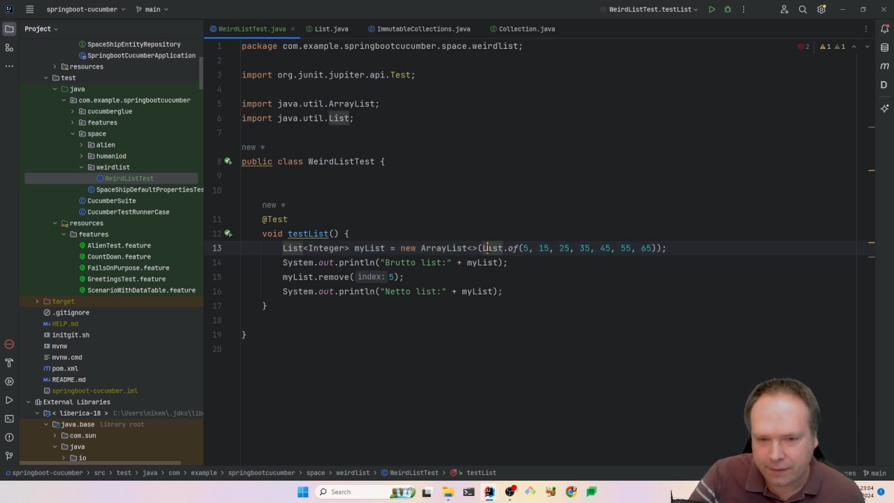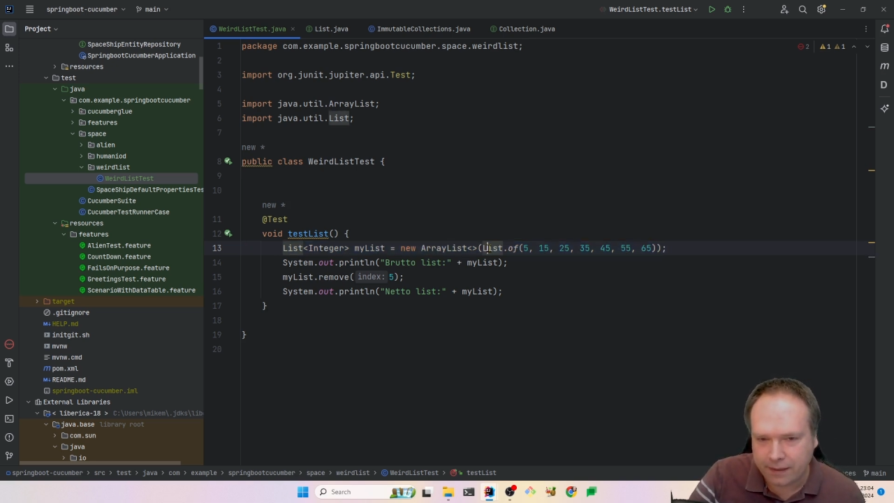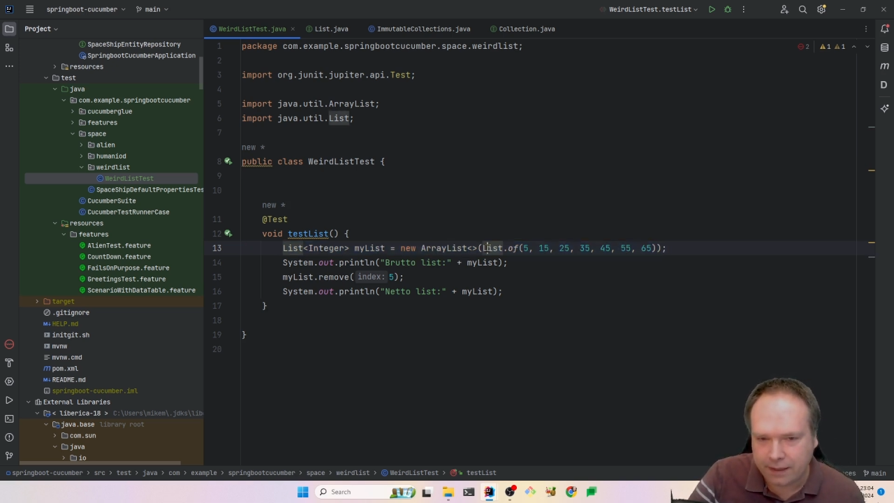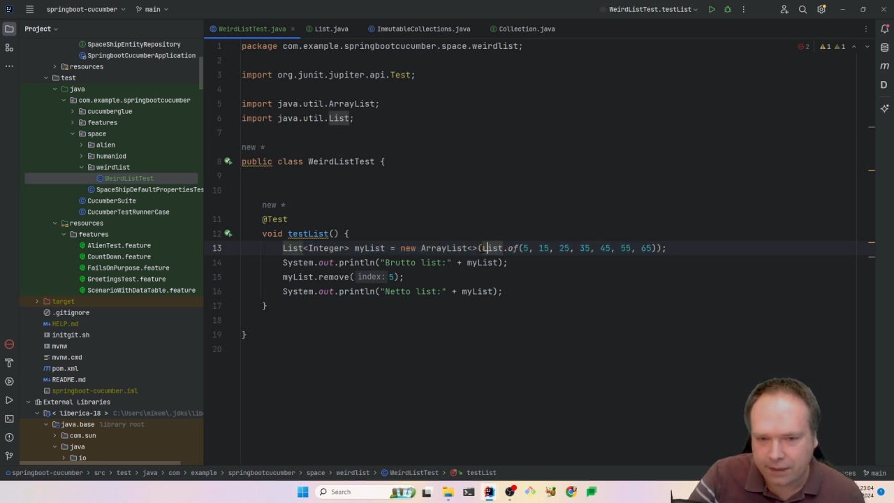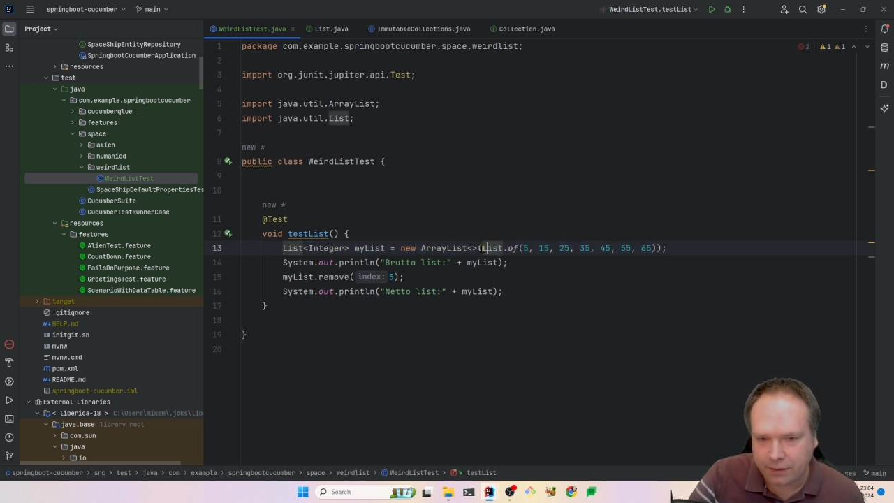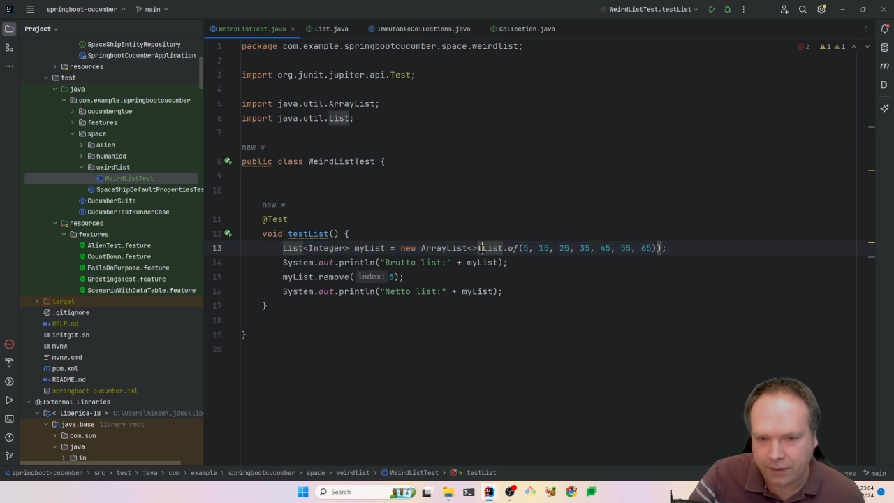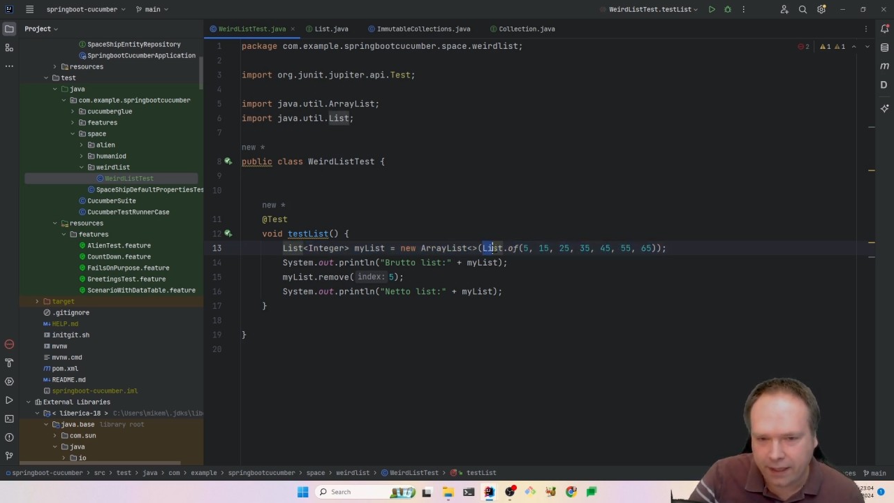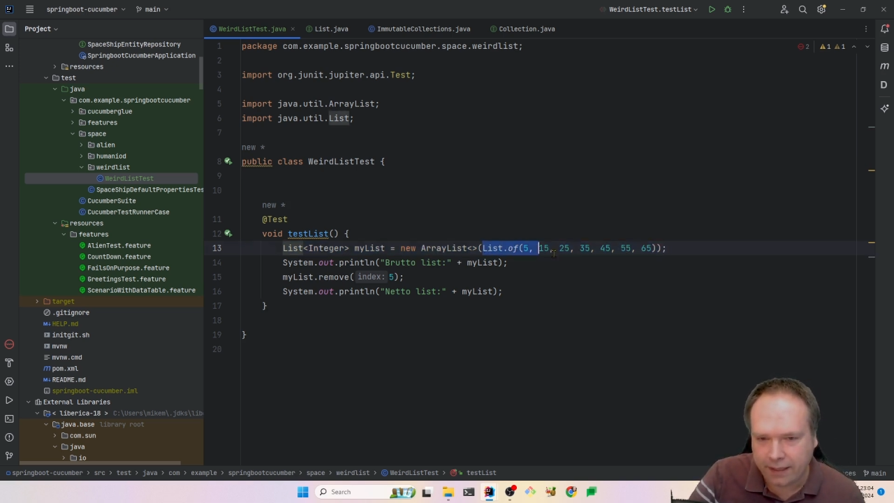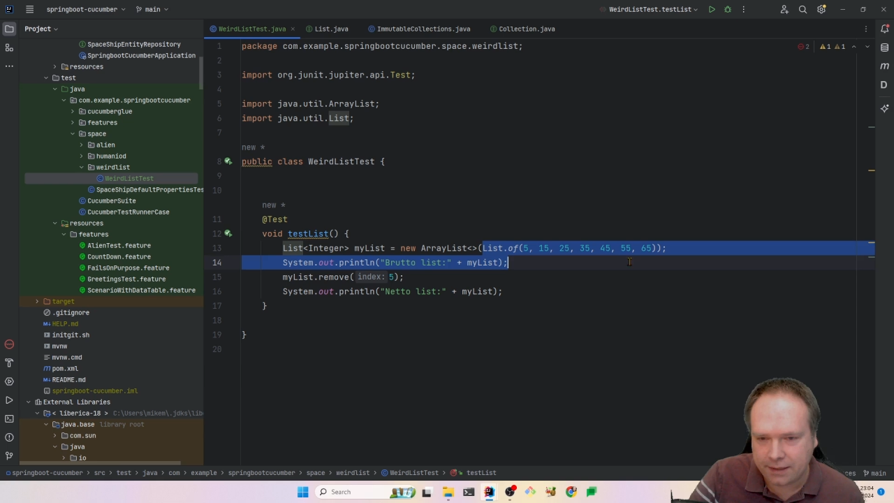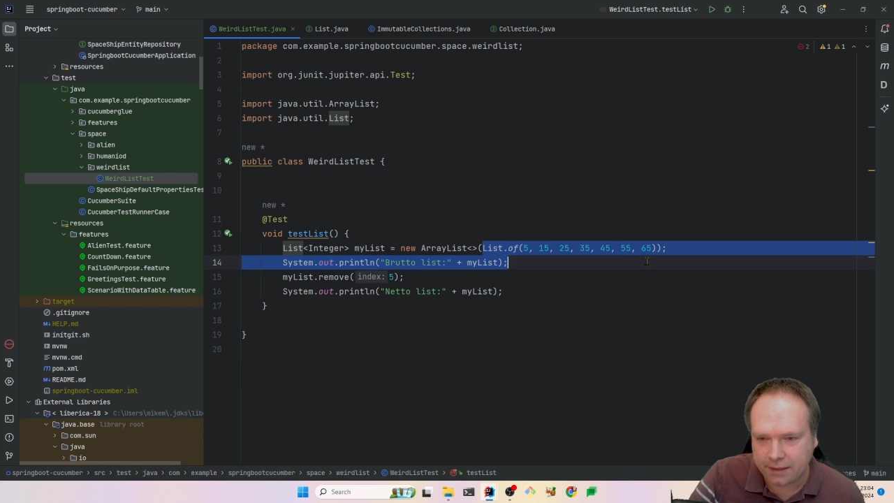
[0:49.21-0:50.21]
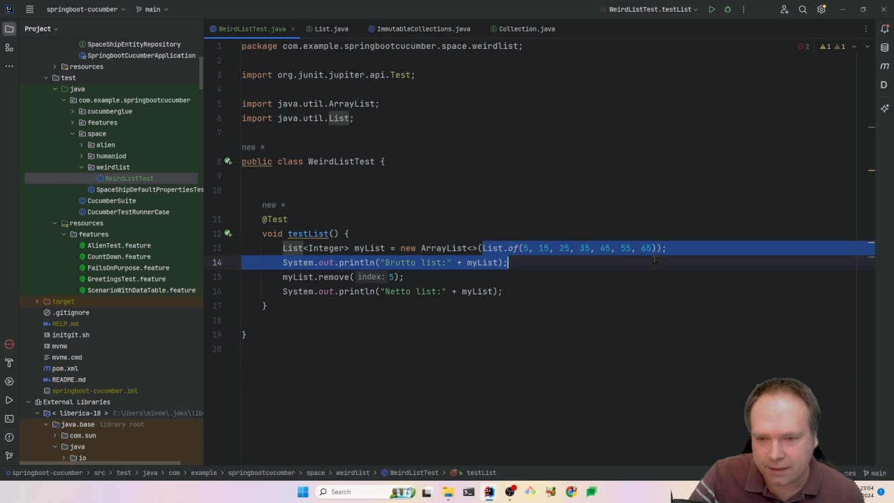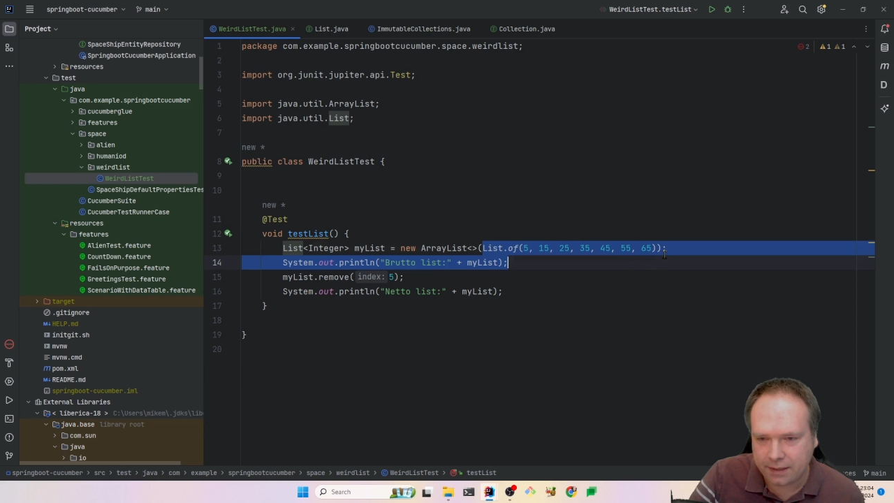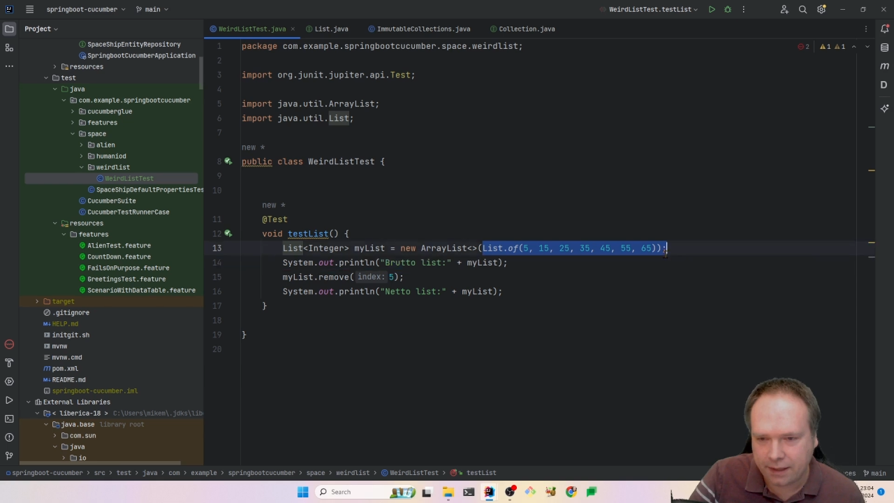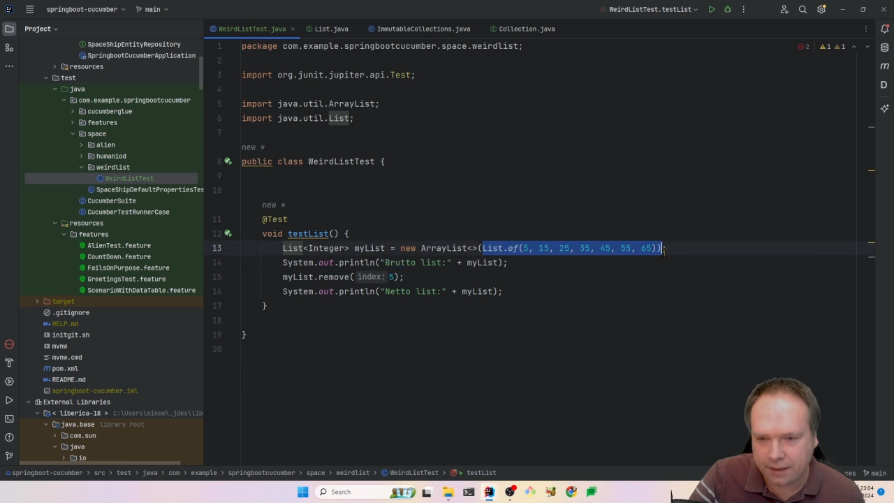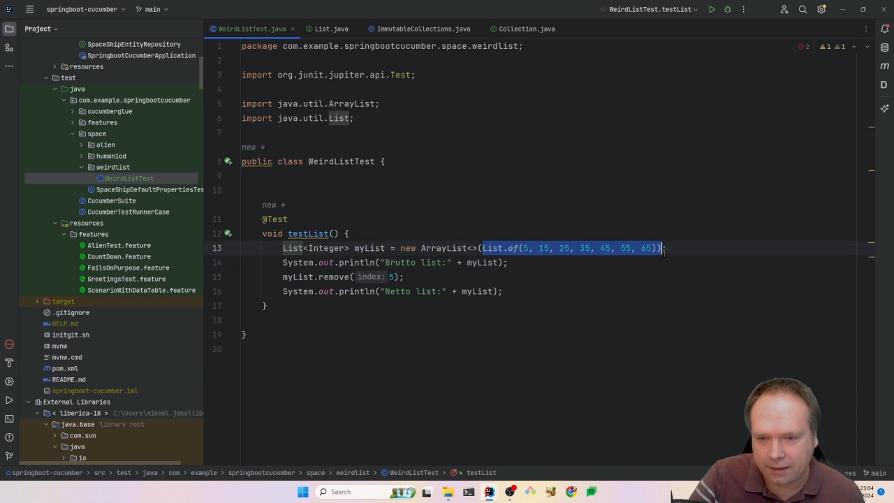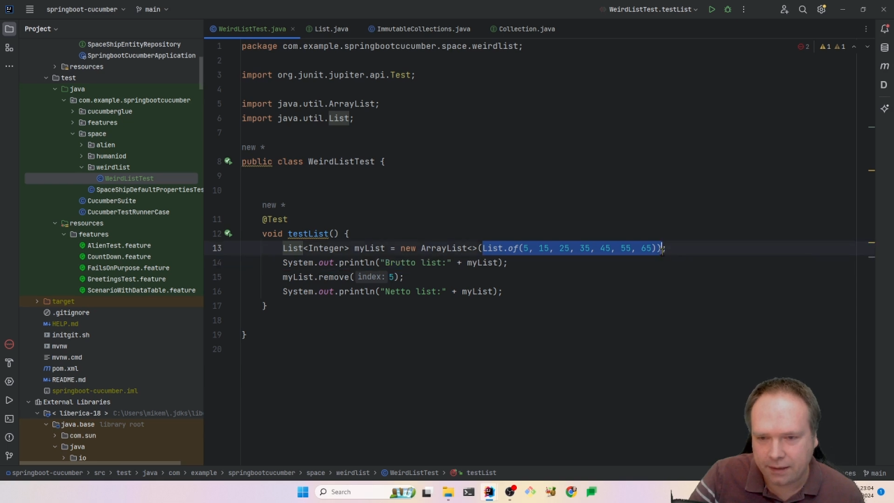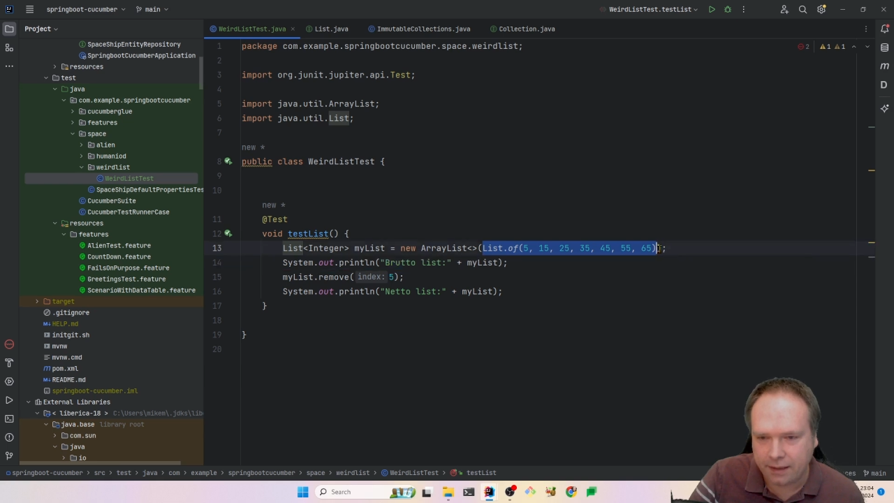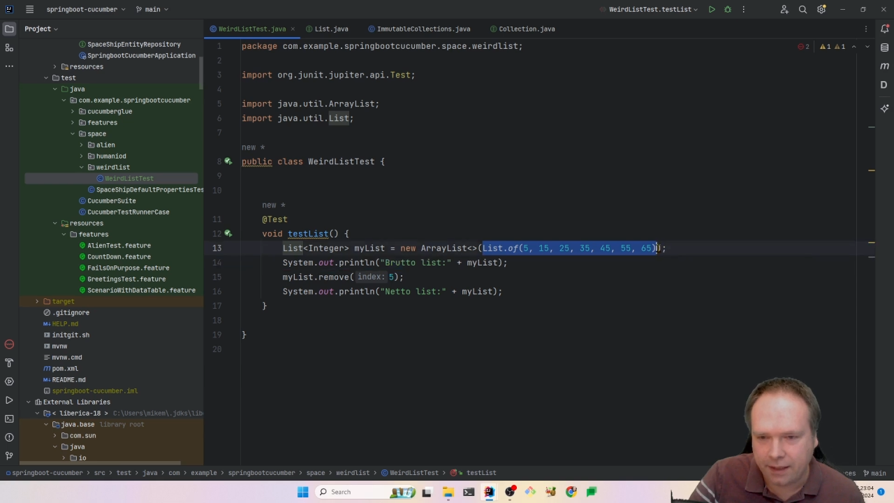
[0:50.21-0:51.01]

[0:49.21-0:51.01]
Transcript: this creates an